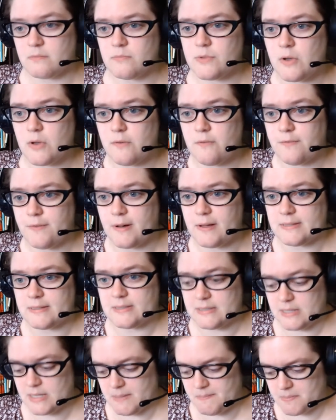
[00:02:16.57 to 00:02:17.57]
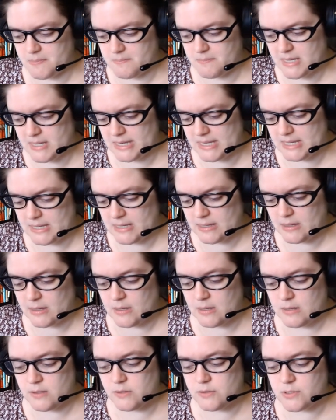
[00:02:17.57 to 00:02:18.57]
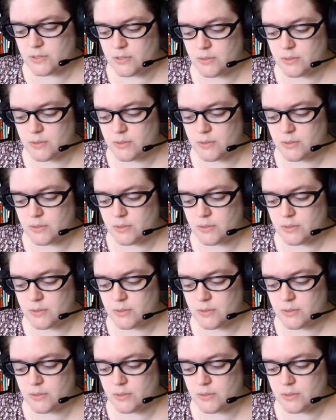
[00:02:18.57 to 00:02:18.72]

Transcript: don't fall asleep, meaning you should